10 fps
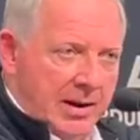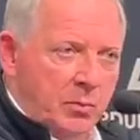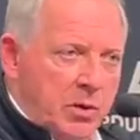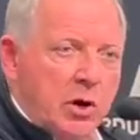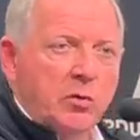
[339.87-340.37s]

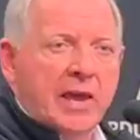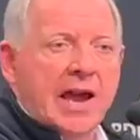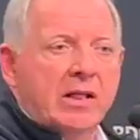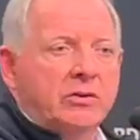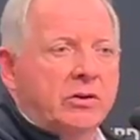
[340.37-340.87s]
we know the
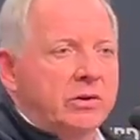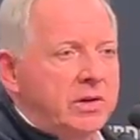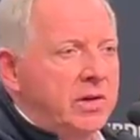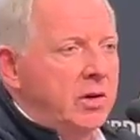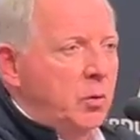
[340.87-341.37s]
calendar.
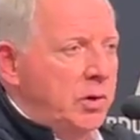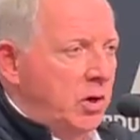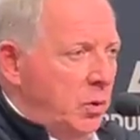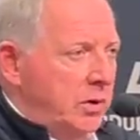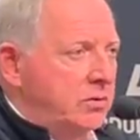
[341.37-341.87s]
We
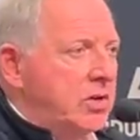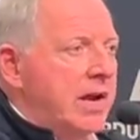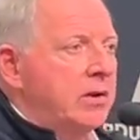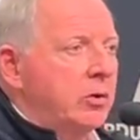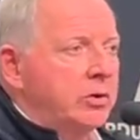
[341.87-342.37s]
know when
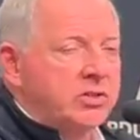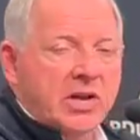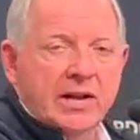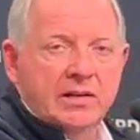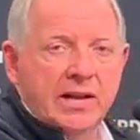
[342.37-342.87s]
early
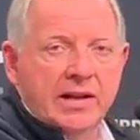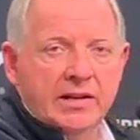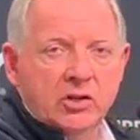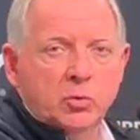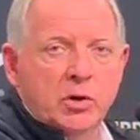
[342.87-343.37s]
signing date
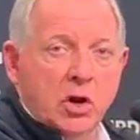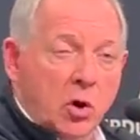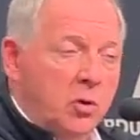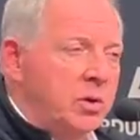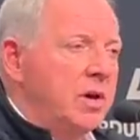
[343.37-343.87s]
is. We
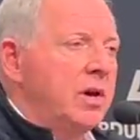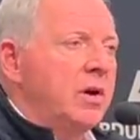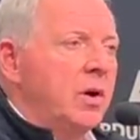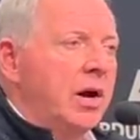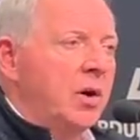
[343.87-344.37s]
know
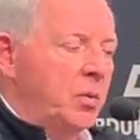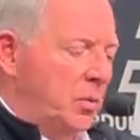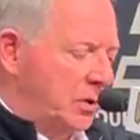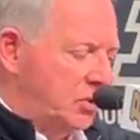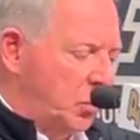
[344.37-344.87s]

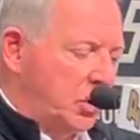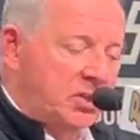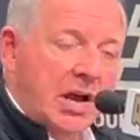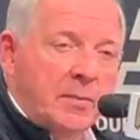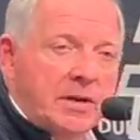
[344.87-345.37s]
what's
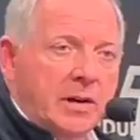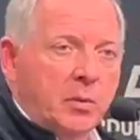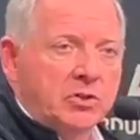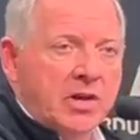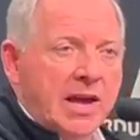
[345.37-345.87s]
coming and
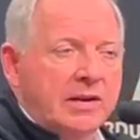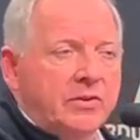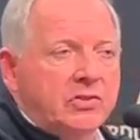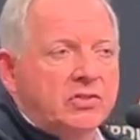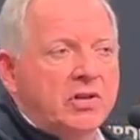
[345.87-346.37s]
what's ahead of
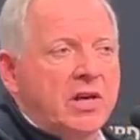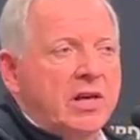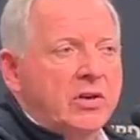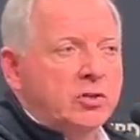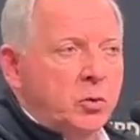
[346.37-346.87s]
us.
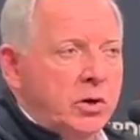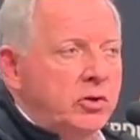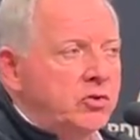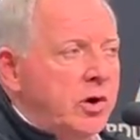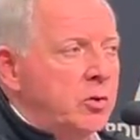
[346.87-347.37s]
So we're going
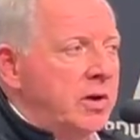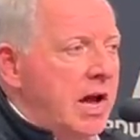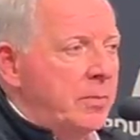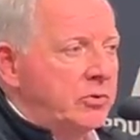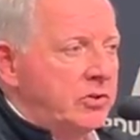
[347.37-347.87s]
to try to
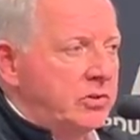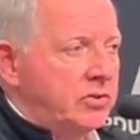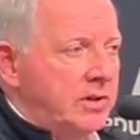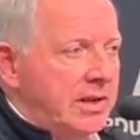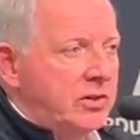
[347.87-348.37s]
accomplish
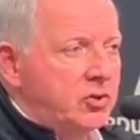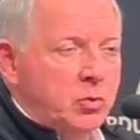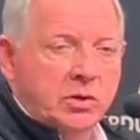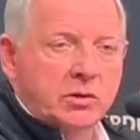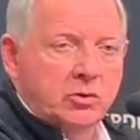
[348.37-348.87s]
this and get this
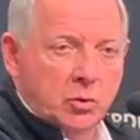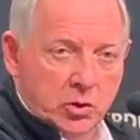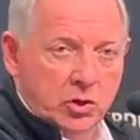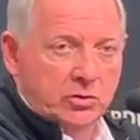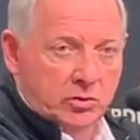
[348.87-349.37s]
to a
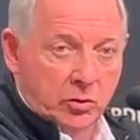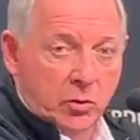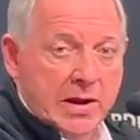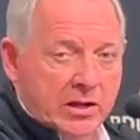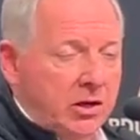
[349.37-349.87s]
good, the
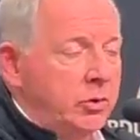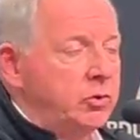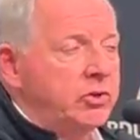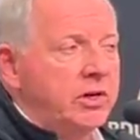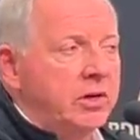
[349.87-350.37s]
right
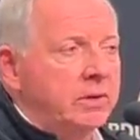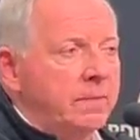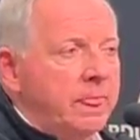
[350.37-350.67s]
conclusion here,